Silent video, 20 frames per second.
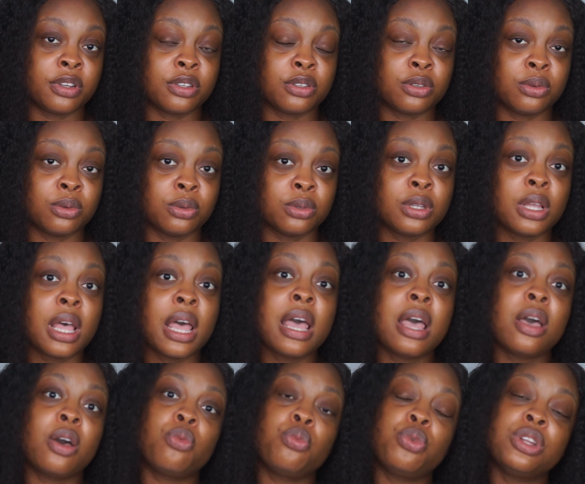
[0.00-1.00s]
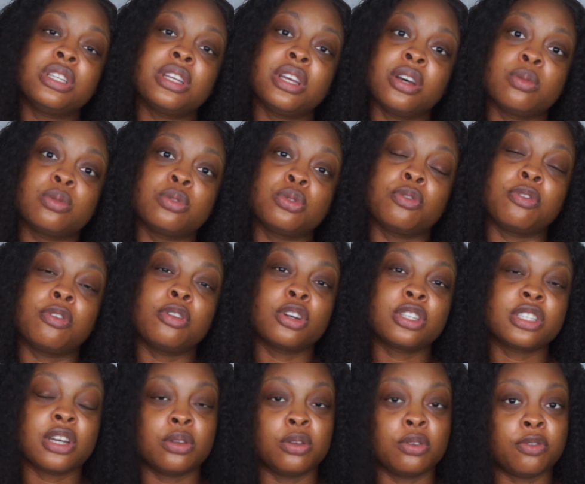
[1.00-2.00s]
vessels, which helps to
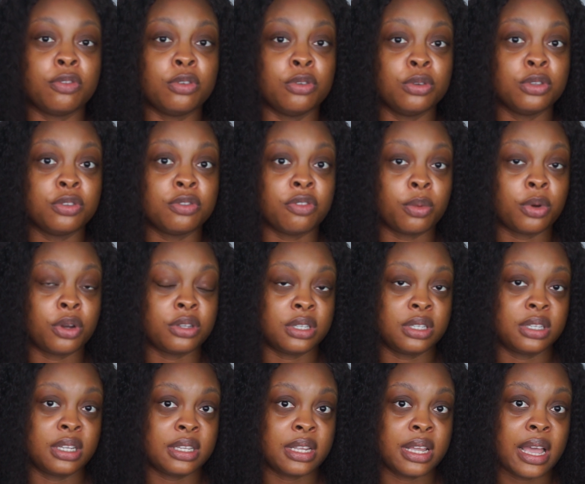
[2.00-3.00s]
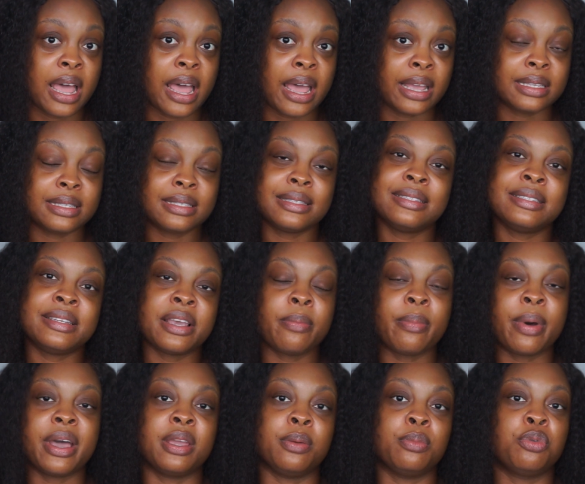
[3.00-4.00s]
flush out the fluids from underneath the eyes,
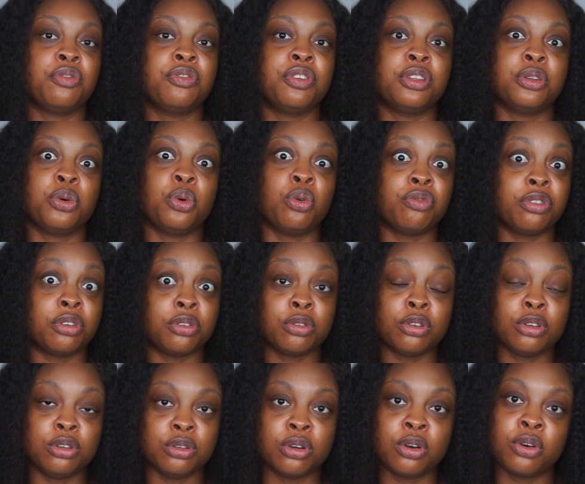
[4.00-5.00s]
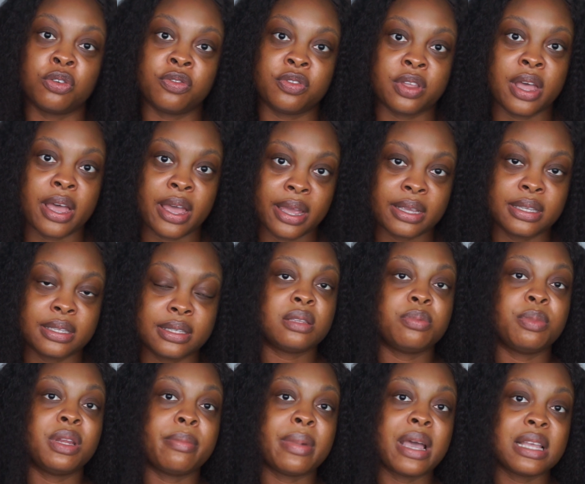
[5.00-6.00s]
thereby improving the overall look of the eyes. It
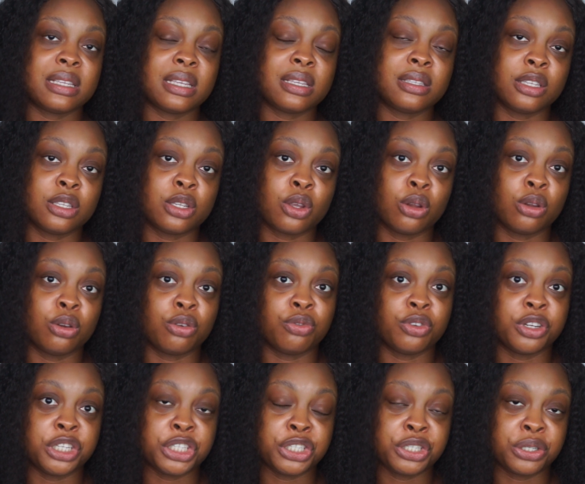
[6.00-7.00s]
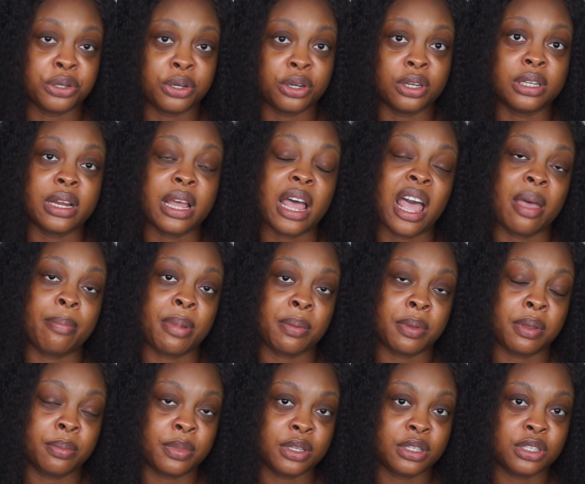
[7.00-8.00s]
minimizes discoloration,
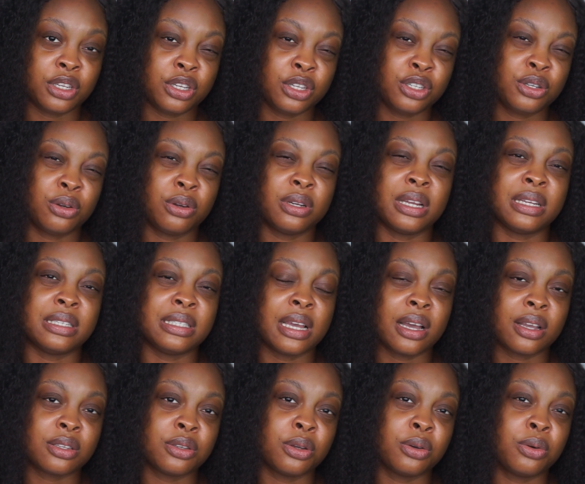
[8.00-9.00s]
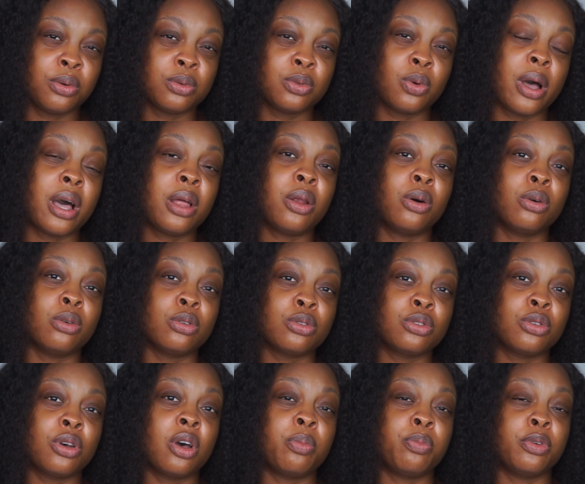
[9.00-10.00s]
hyperpigmentation, and dark circles, while
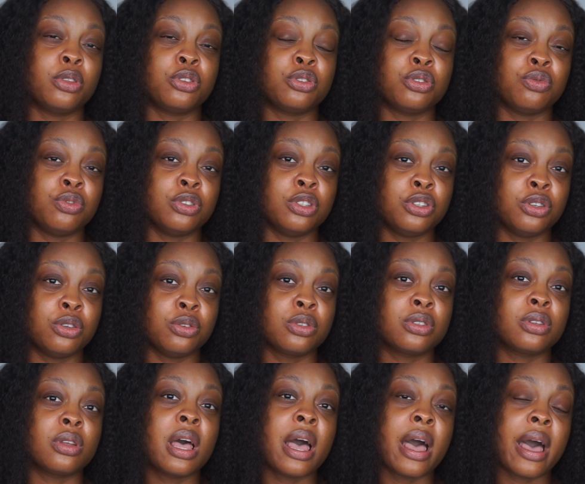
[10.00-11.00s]
also helping to reduce